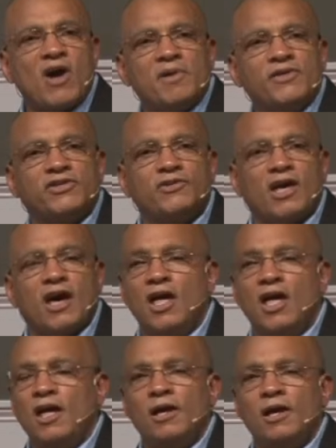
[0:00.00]
to the
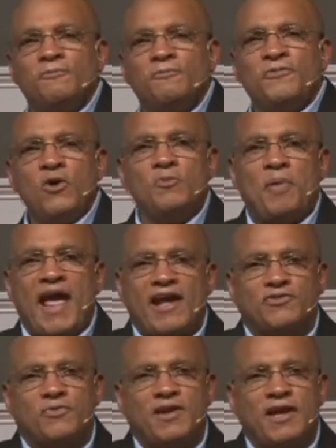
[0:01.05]
food
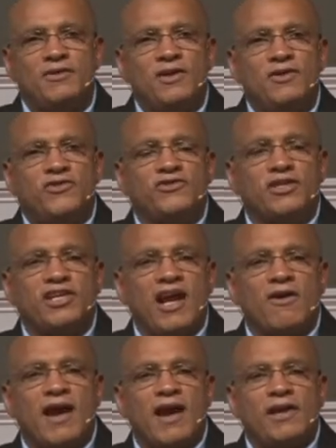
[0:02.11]
pantry and Sister
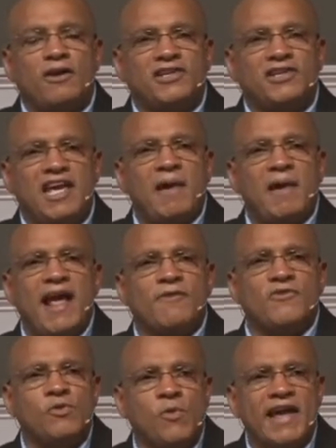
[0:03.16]
Tara and her team every
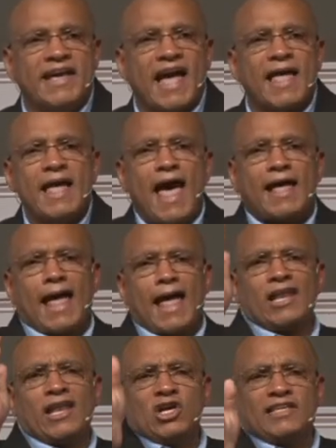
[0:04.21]
week. I
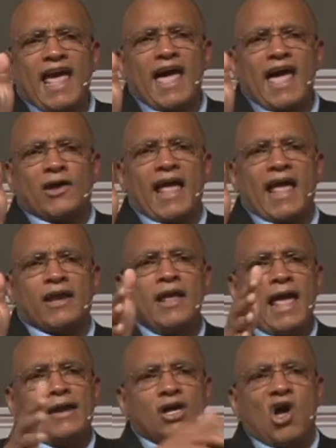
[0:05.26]
looked out
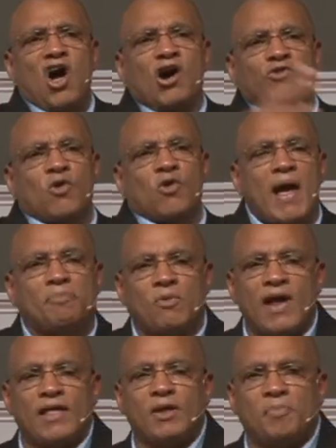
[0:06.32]
and the cars were wrapped
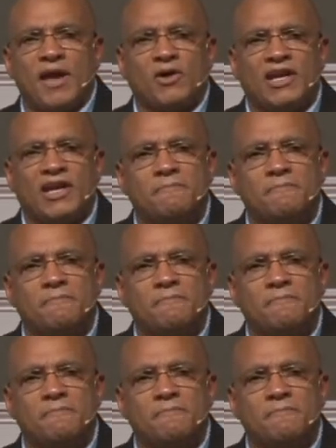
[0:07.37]
around the building.